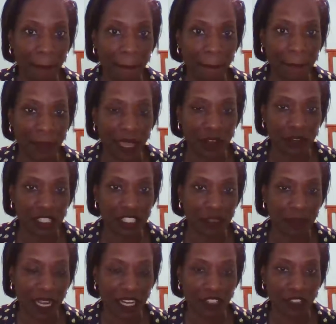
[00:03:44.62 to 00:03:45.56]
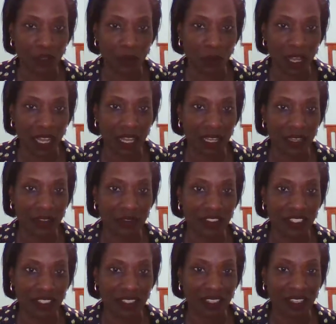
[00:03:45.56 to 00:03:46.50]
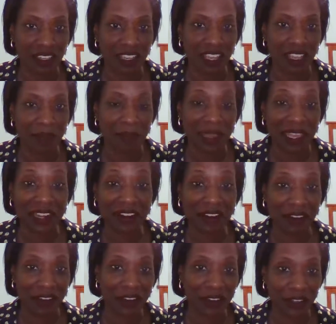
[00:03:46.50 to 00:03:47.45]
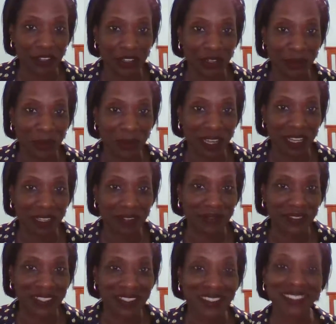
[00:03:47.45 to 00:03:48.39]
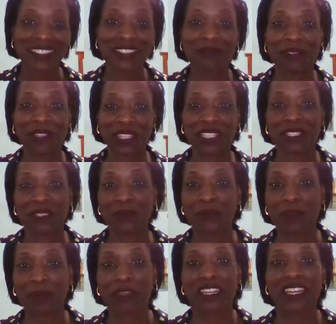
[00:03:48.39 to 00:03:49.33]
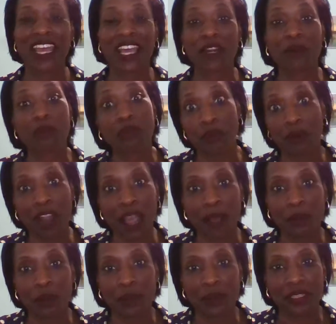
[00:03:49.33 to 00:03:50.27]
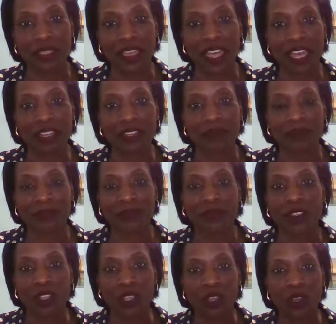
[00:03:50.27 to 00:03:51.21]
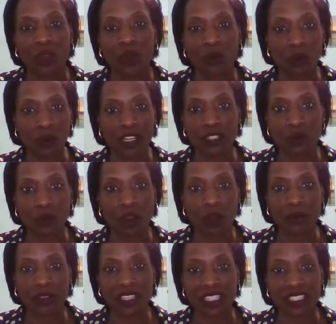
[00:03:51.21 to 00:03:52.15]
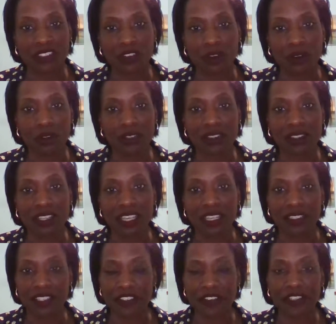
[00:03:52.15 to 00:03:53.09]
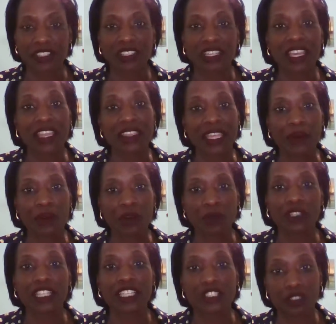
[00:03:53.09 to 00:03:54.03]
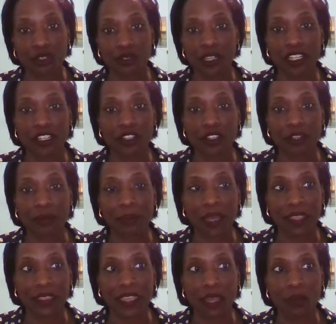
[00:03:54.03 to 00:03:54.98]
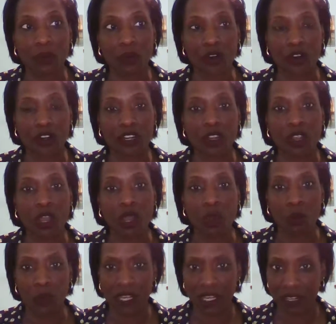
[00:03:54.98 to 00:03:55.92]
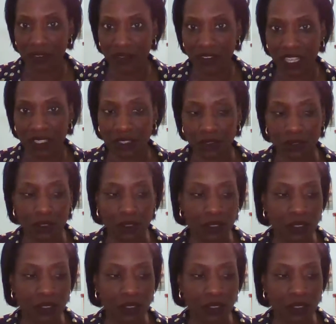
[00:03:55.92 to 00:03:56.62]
men respect your wives, men honor your wives. But these women had a problem with that. What is wrong with these girls? Seriously, they were really triggered by that word, weaker vessel.